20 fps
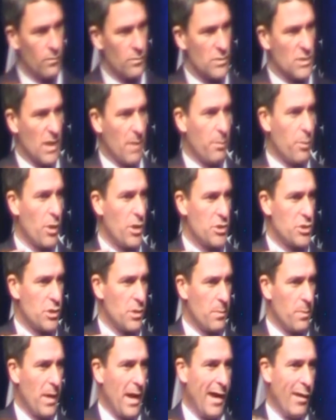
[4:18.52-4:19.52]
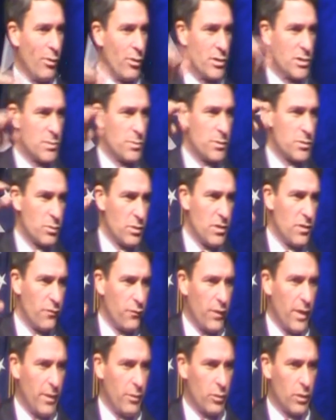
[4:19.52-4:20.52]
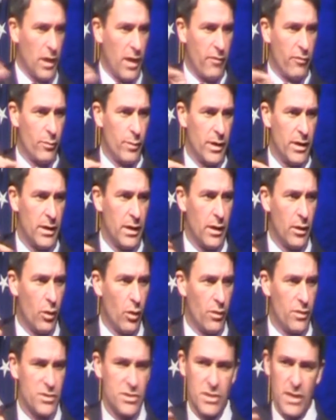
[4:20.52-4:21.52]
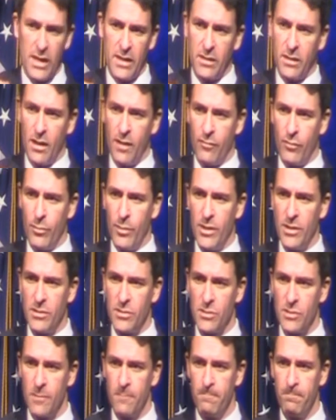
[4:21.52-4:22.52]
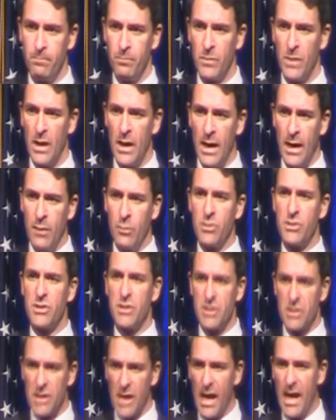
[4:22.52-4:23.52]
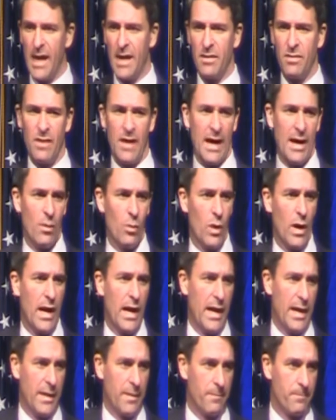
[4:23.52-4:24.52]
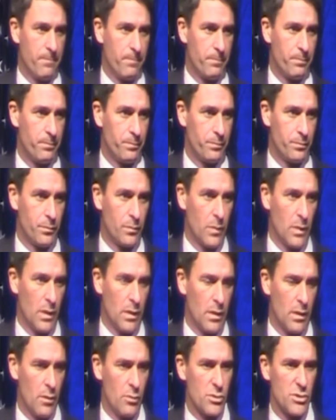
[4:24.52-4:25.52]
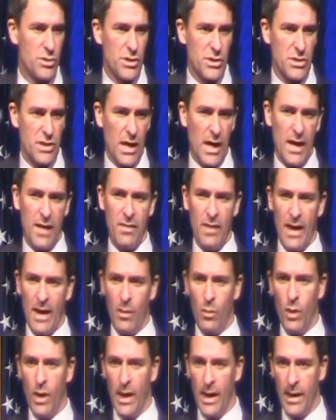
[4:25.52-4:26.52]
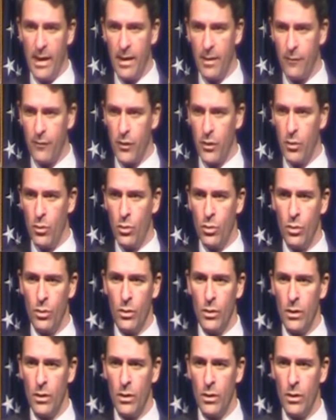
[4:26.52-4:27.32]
separation of powers between the federal government and all the state governments. And it was designed that way. It was designed that way. If you